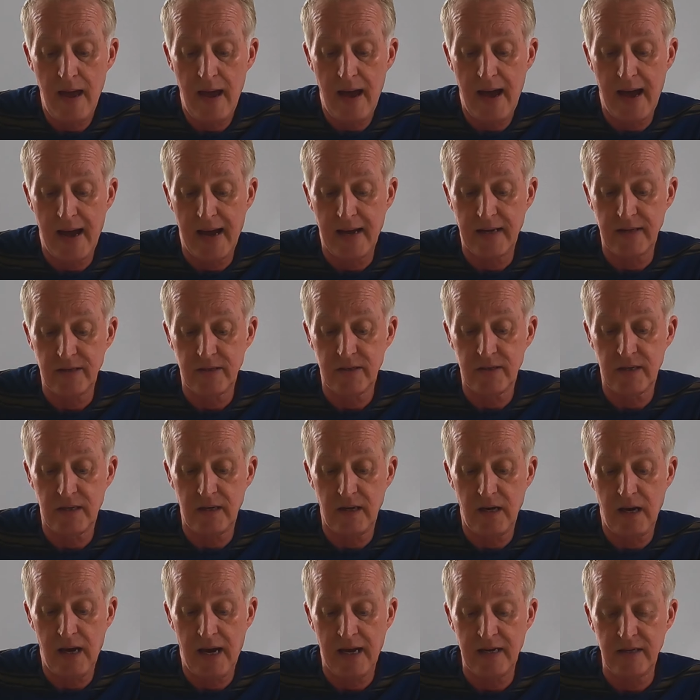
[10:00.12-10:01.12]
has
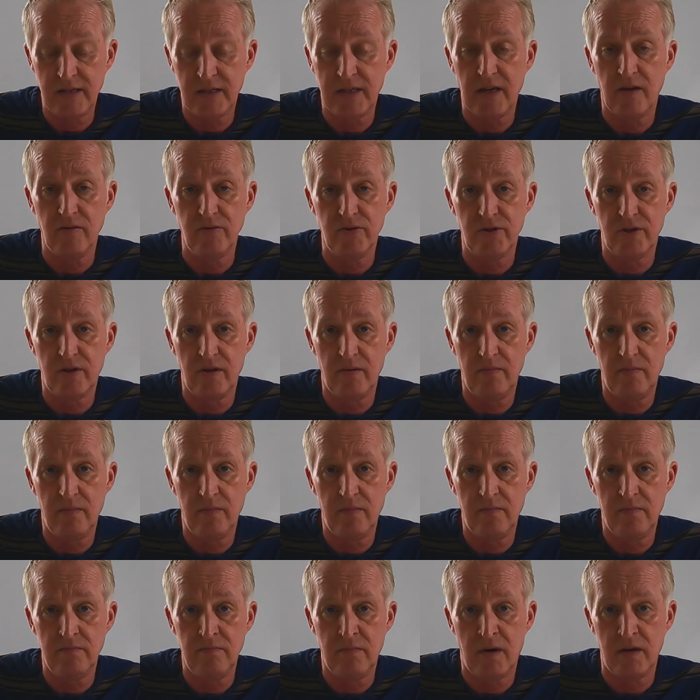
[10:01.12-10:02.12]
and sells
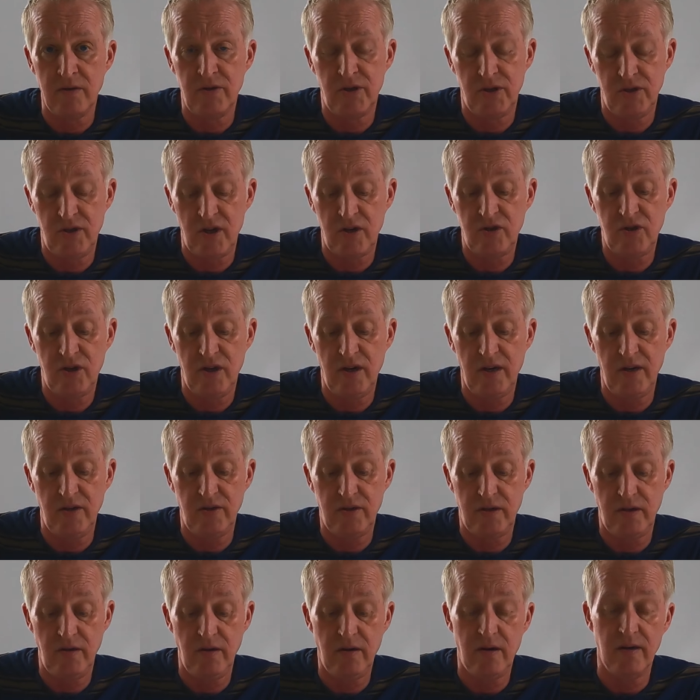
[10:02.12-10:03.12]
them, my suggestion
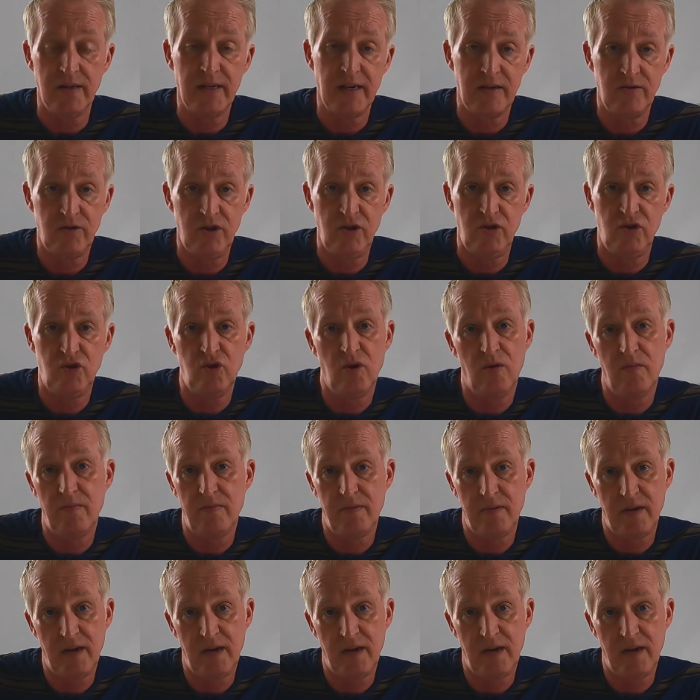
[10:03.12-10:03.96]
is you go down to your shop